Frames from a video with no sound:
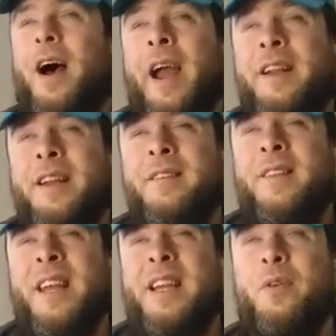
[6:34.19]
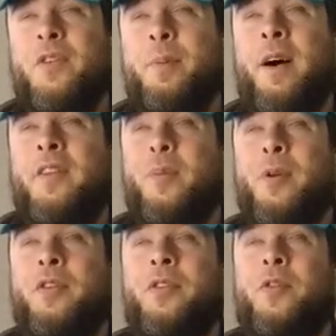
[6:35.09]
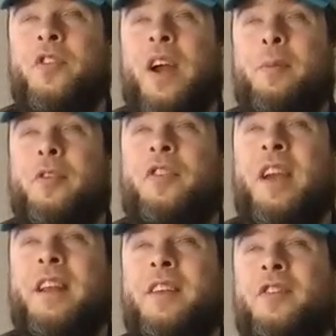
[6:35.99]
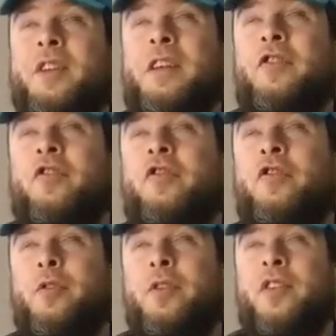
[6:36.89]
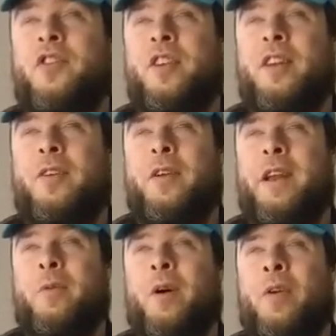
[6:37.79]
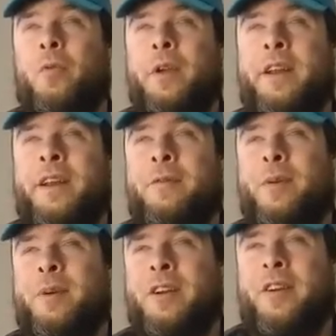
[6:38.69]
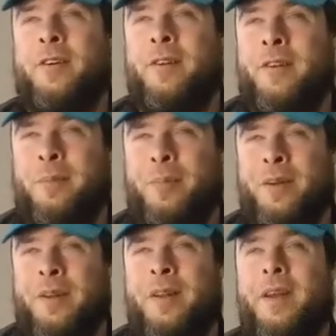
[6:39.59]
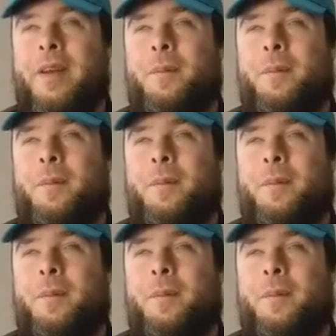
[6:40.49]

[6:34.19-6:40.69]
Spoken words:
I didn't think it was possible to simultaneously chew the scenery while reading from a card, but